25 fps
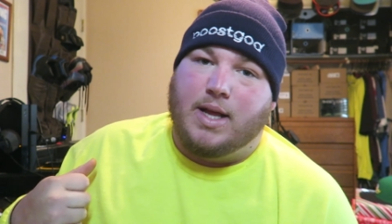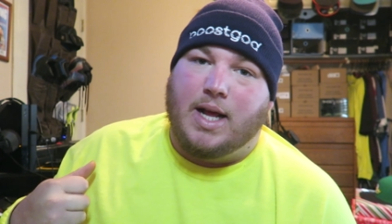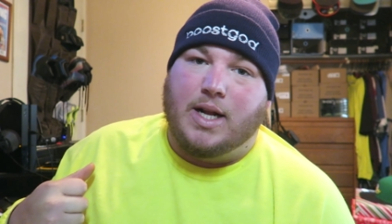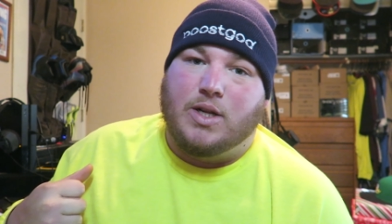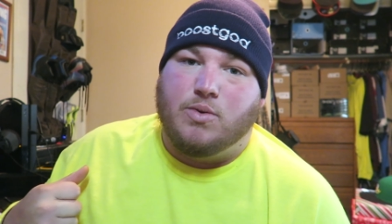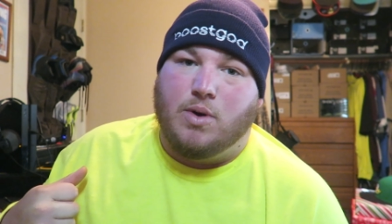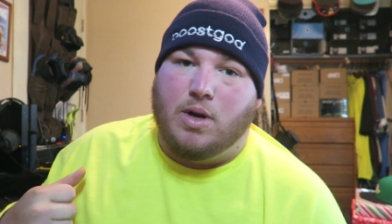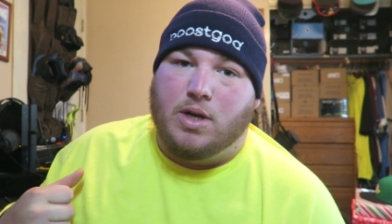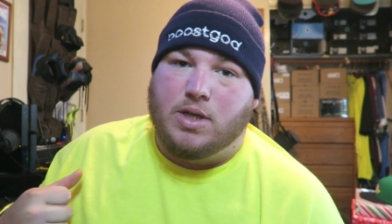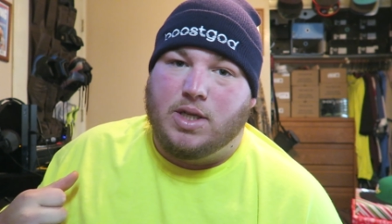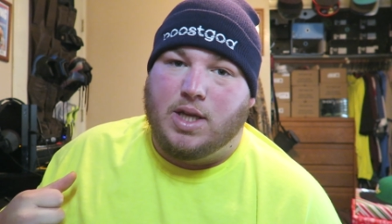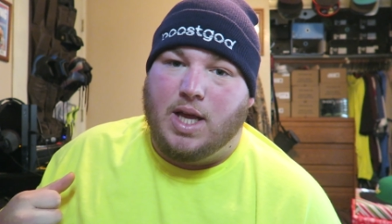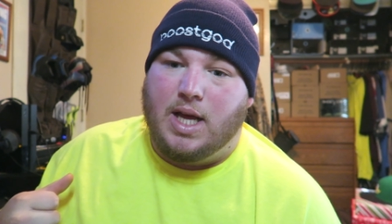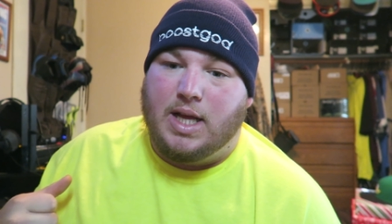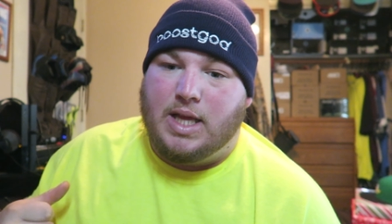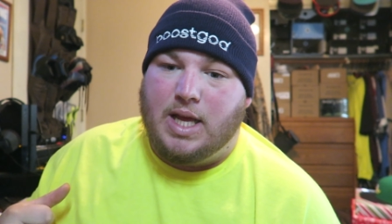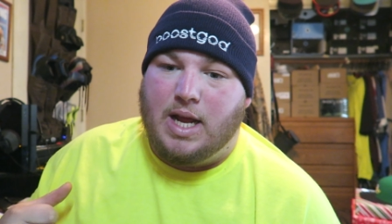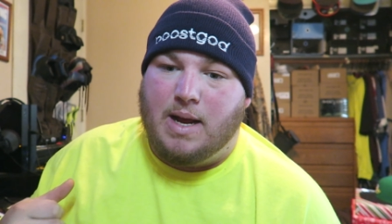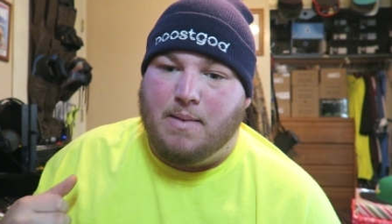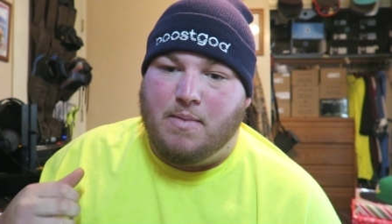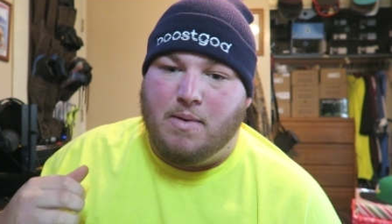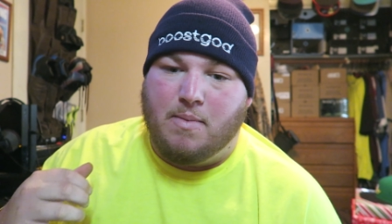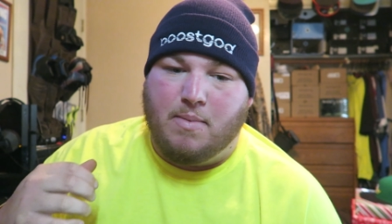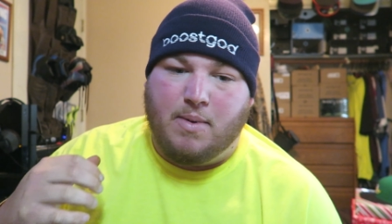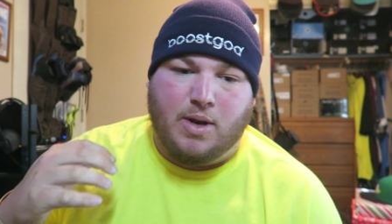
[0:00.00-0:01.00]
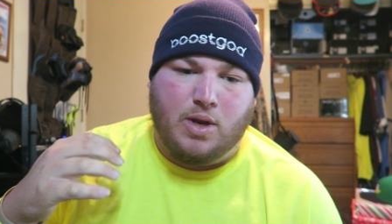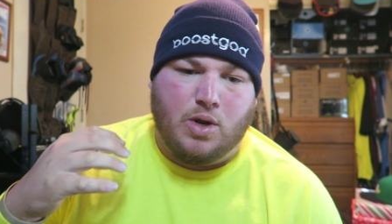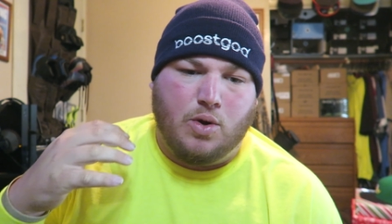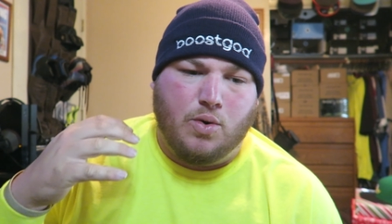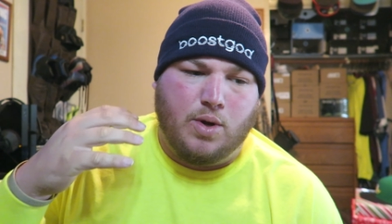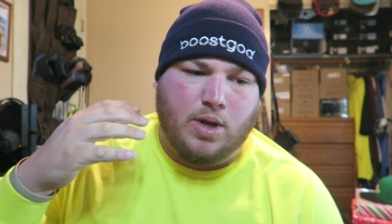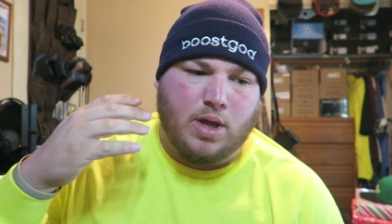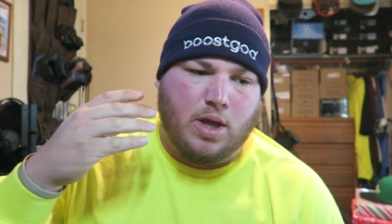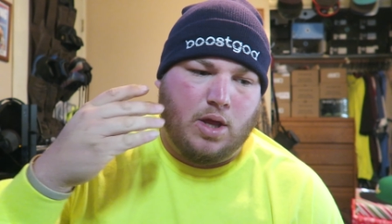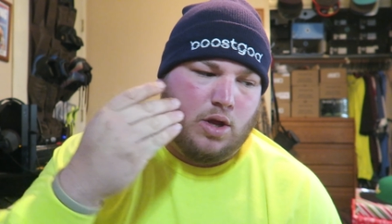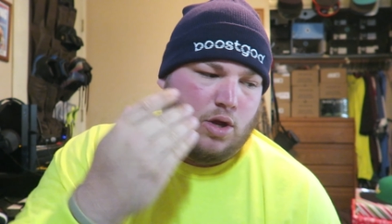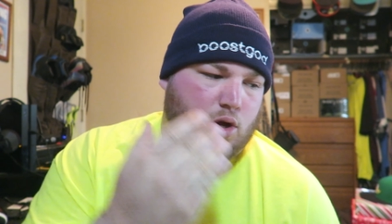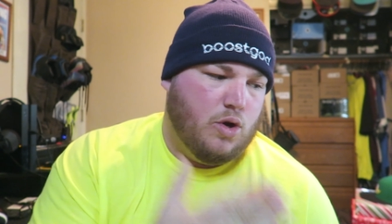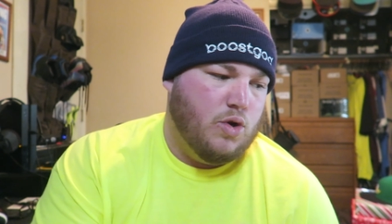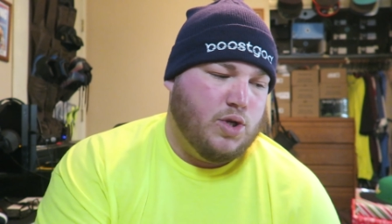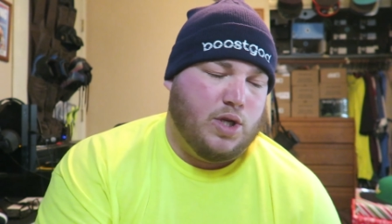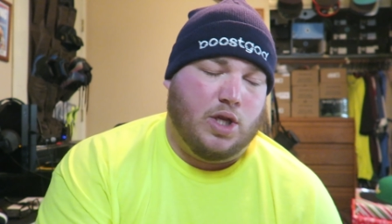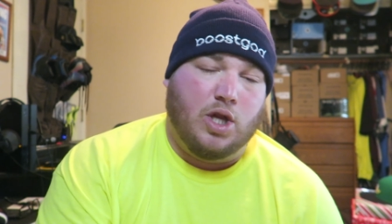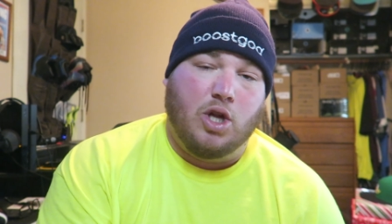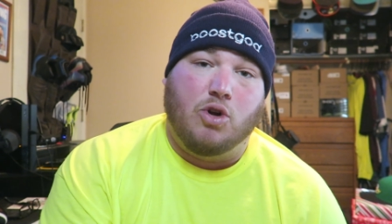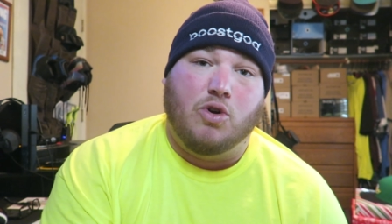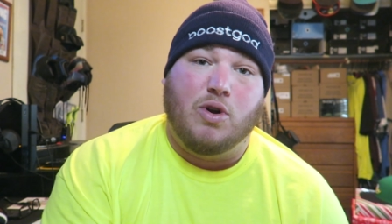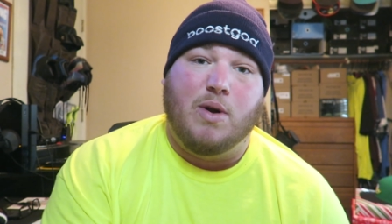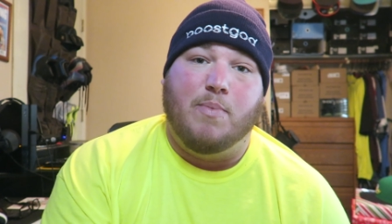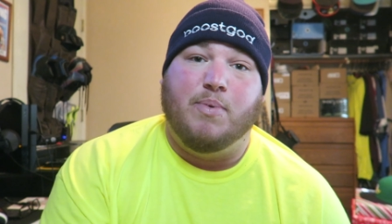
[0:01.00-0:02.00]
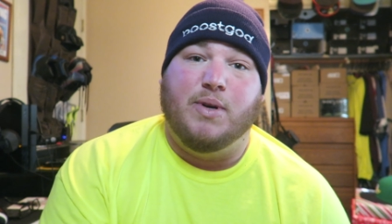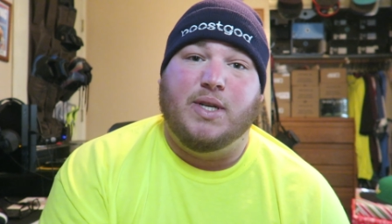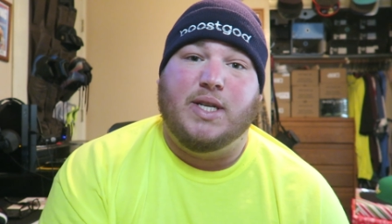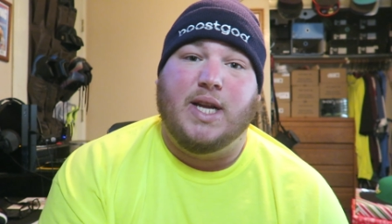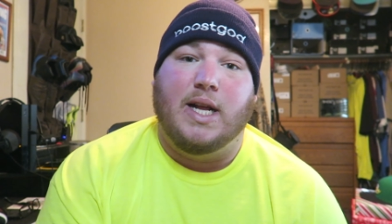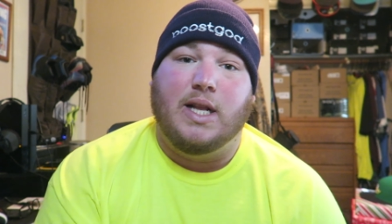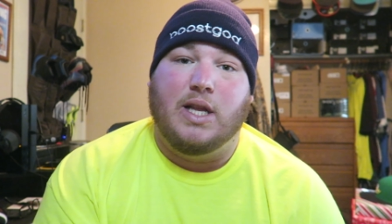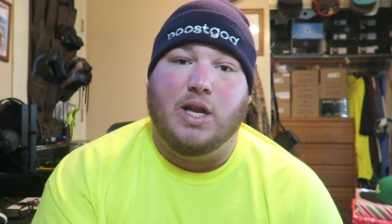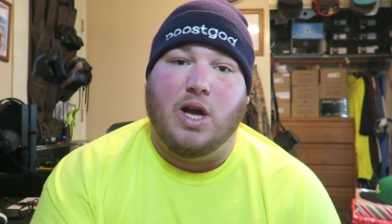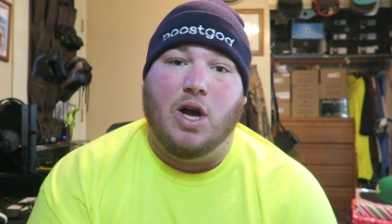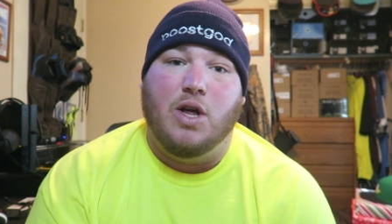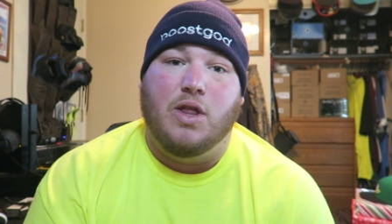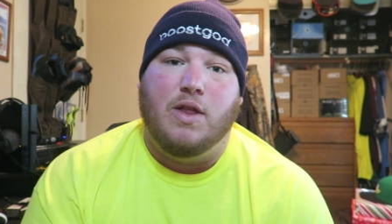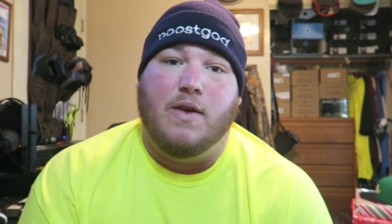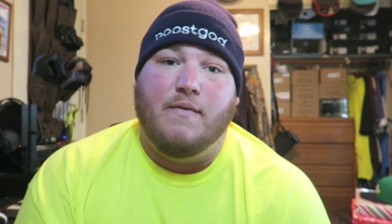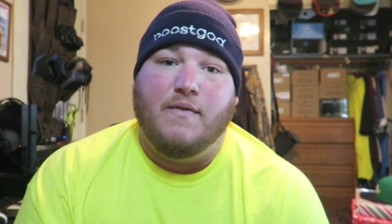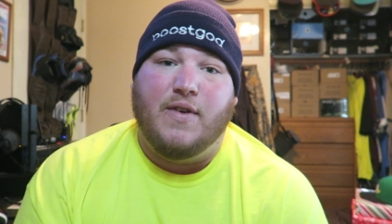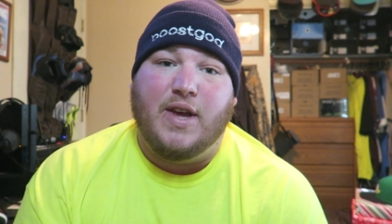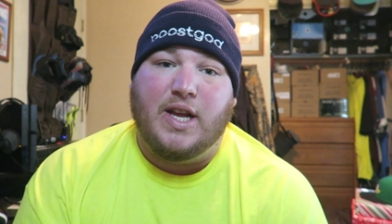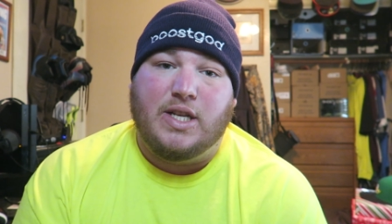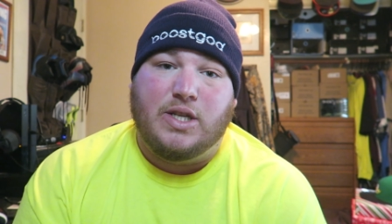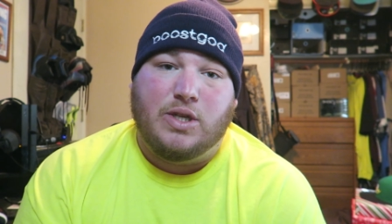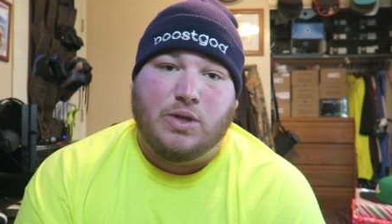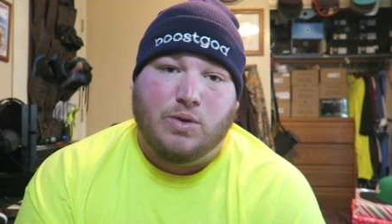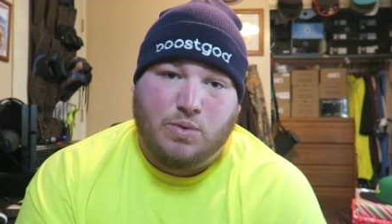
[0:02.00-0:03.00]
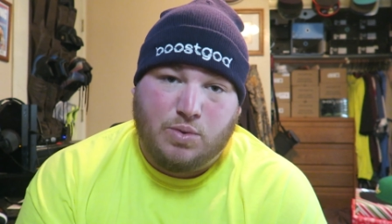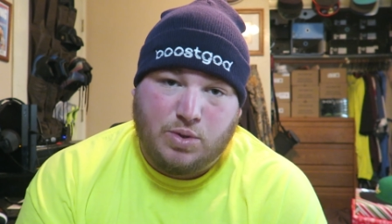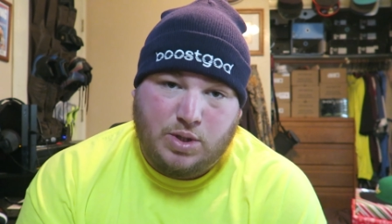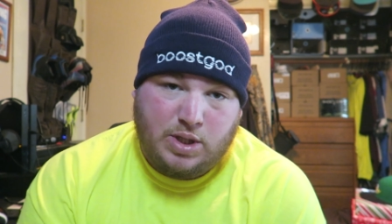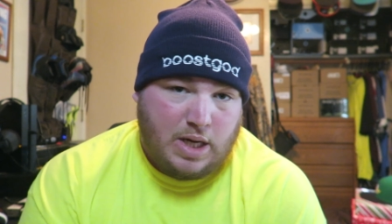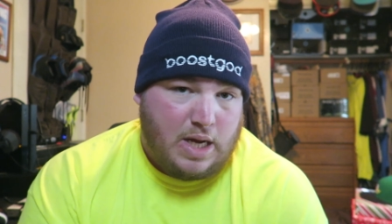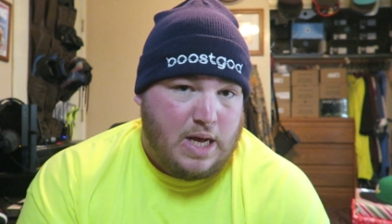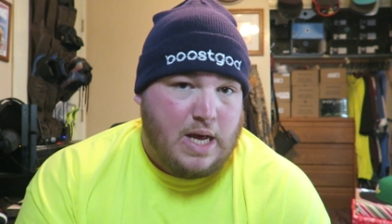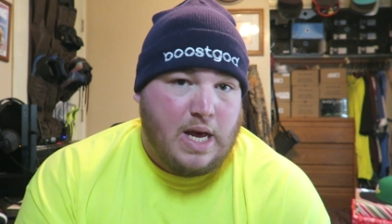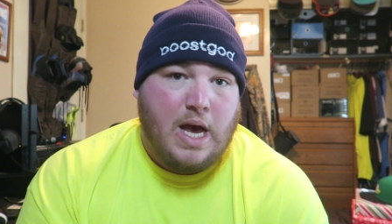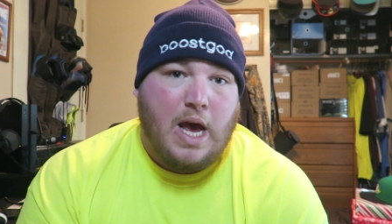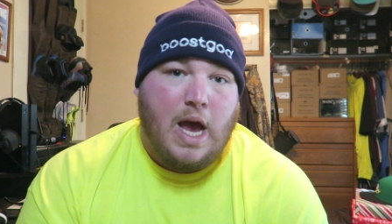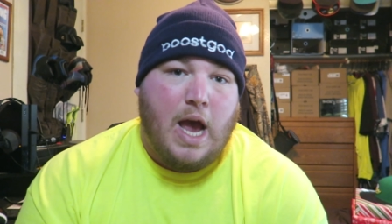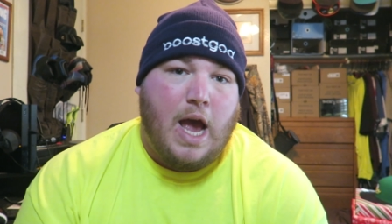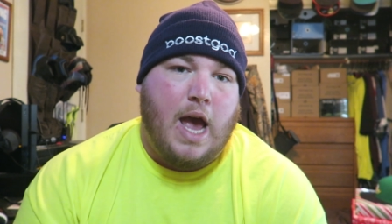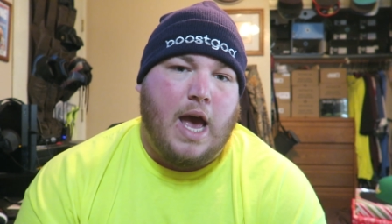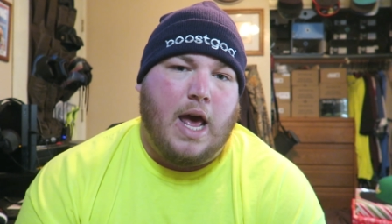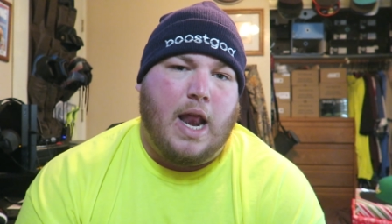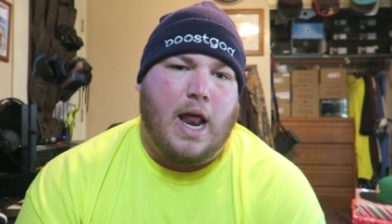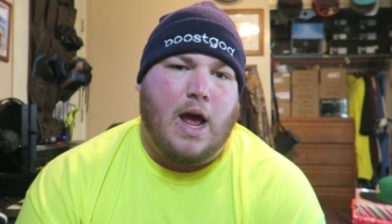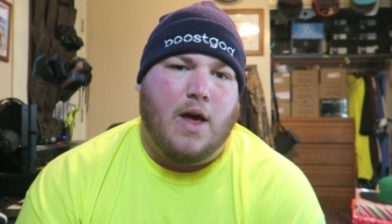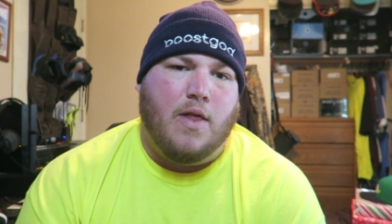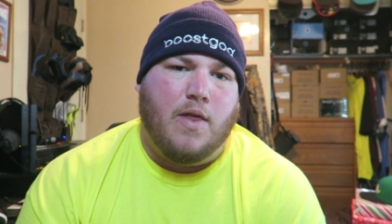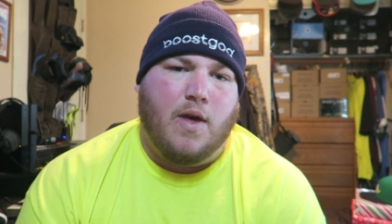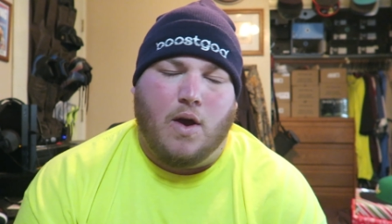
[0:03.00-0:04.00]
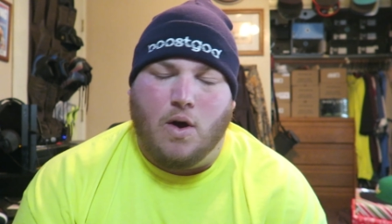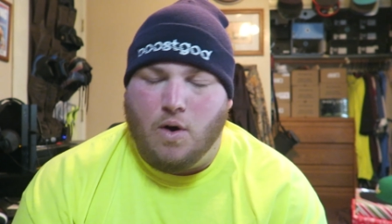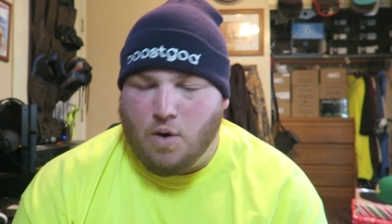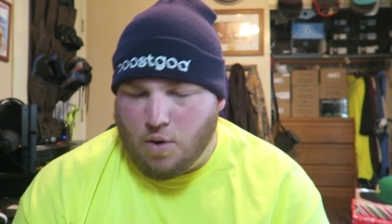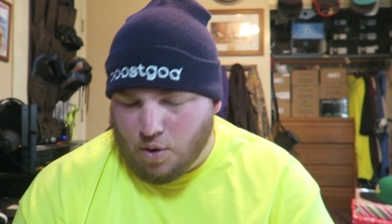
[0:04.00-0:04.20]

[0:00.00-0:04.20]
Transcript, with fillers: That's when I'll select it. I'm going to be using the Crep Protect on the V2s and how they